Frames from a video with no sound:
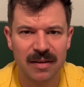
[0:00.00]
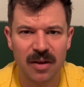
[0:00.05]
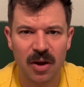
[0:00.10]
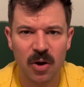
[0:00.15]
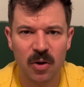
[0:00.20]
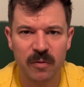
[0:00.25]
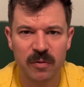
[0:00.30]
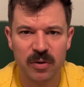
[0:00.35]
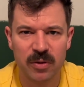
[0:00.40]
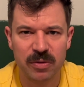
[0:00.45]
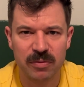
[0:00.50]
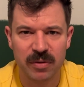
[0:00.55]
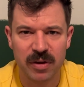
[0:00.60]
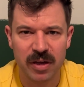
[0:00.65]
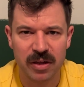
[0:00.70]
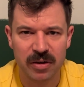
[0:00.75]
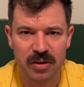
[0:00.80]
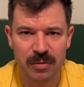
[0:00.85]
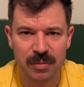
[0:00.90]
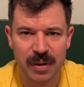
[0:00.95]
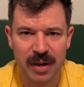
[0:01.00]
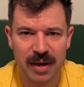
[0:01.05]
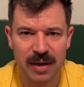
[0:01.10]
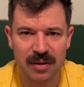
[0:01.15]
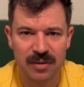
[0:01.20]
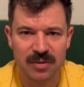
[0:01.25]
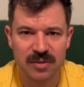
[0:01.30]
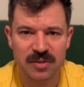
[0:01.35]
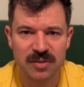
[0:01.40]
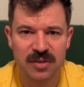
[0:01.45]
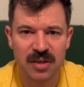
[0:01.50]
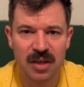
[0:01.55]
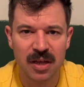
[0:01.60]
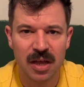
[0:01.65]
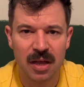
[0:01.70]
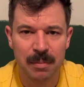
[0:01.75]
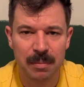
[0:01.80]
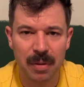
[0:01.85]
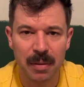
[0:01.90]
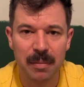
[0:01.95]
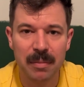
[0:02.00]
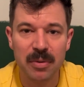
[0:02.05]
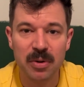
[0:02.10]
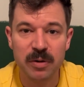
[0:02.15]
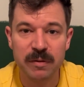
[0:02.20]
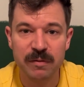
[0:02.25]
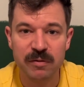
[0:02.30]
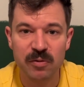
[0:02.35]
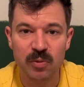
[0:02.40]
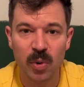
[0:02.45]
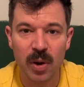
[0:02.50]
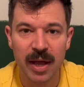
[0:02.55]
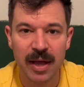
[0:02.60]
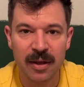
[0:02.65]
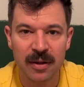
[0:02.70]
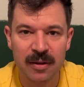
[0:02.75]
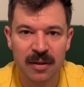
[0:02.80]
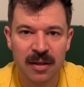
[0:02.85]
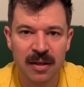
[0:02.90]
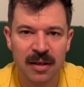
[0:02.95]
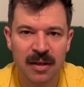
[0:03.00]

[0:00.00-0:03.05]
over 300 pounds, but moves well.